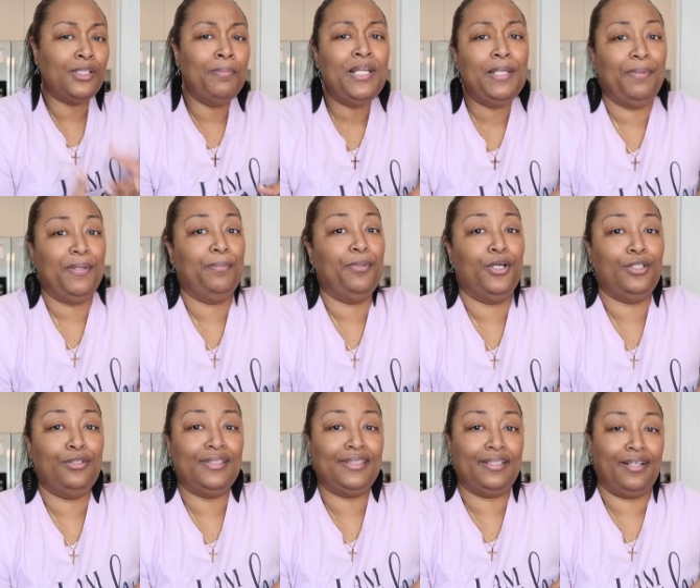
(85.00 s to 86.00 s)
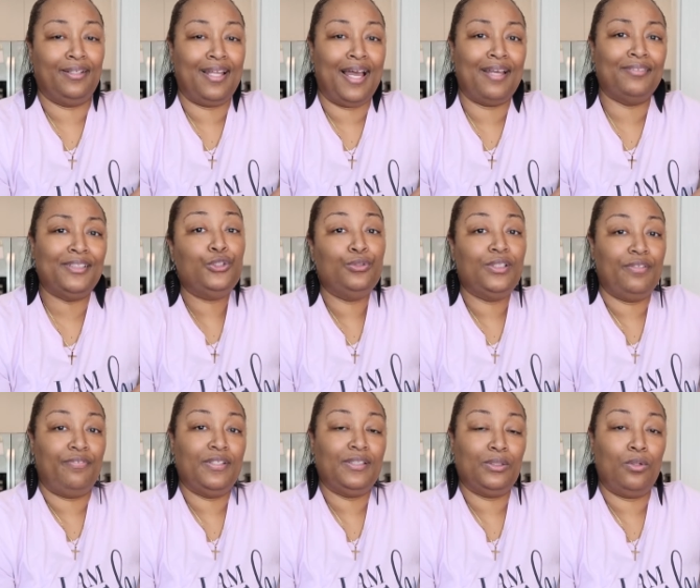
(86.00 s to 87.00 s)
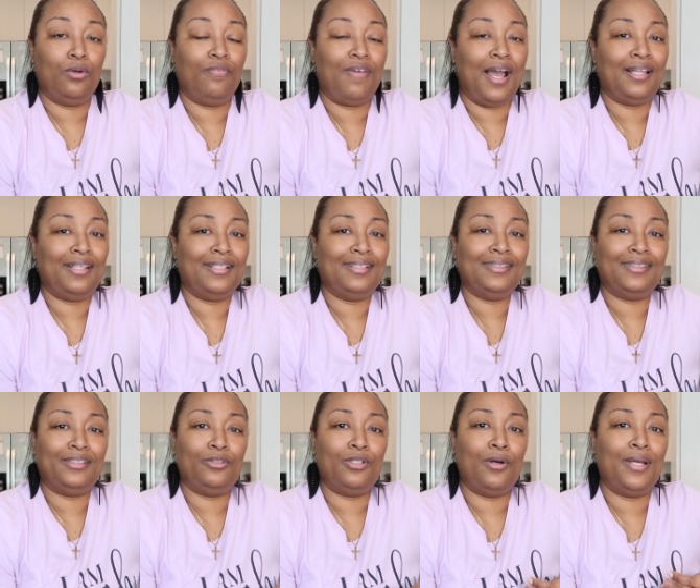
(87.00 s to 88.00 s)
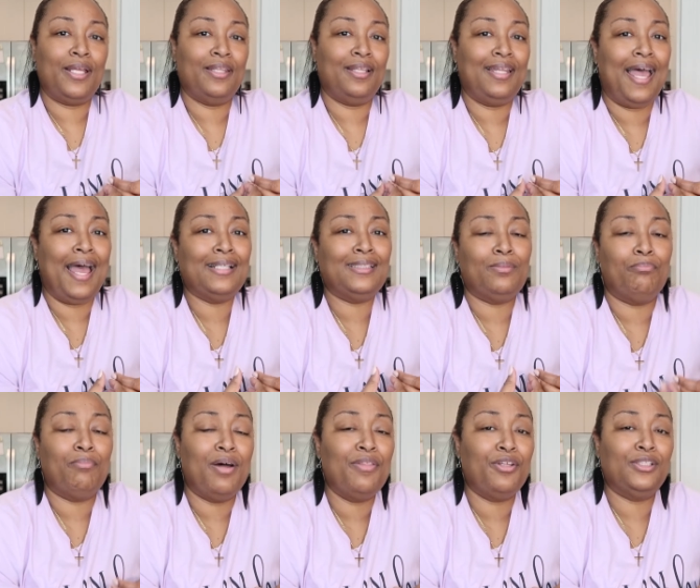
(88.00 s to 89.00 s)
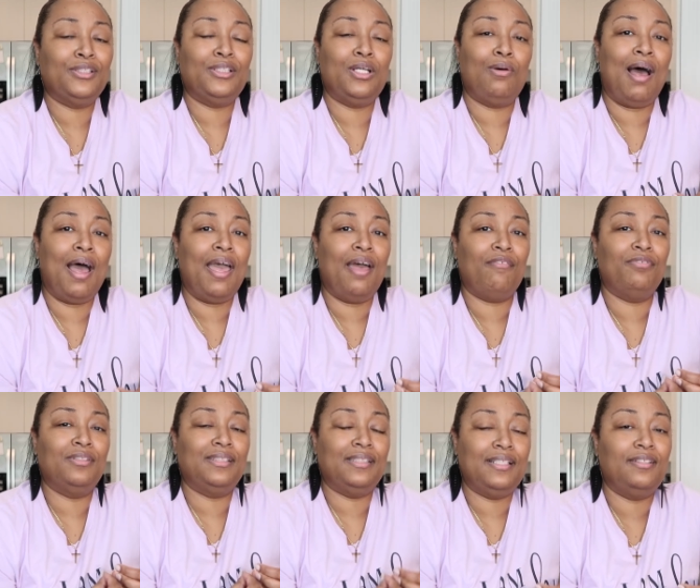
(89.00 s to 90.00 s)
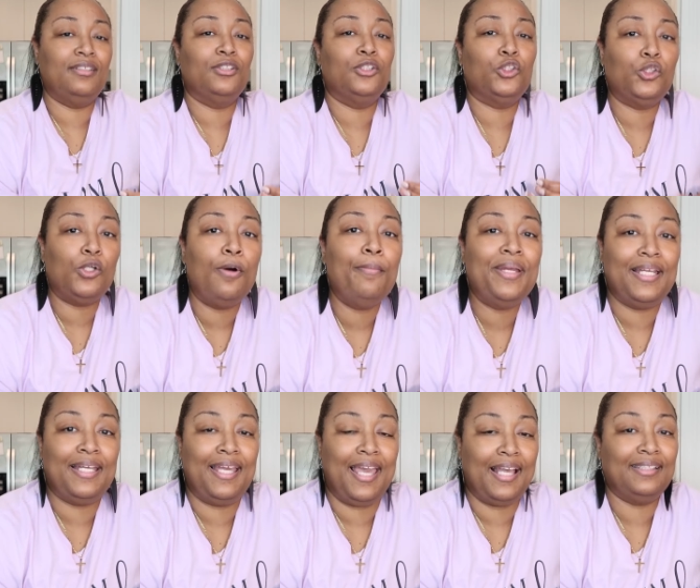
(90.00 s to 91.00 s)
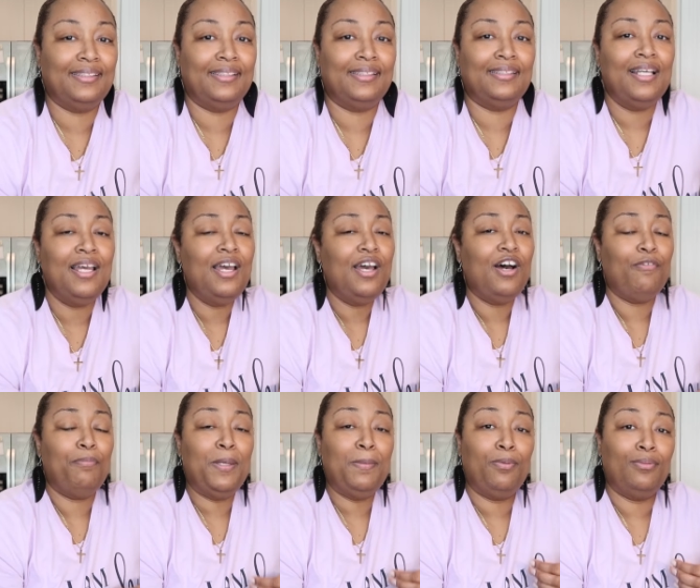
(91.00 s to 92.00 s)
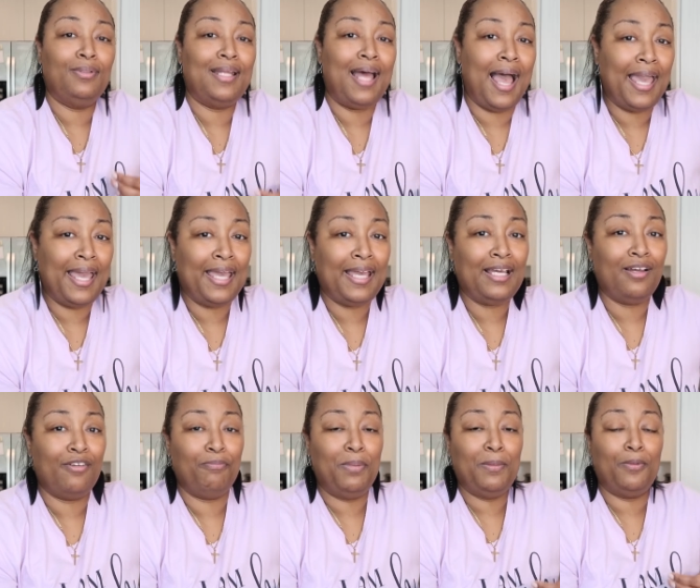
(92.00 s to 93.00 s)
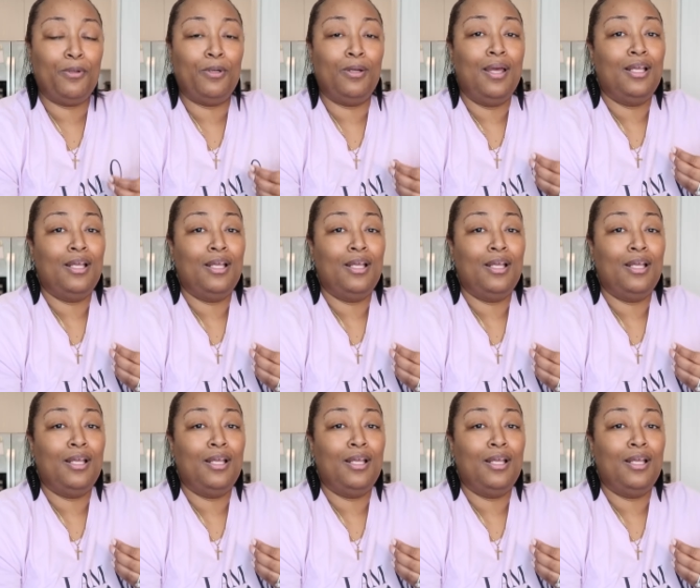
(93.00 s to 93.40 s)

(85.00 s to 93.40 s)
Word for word: So many people are losing their lives due to physical violence. You know, in the last month or so, I have seen so many cases of people dying, of people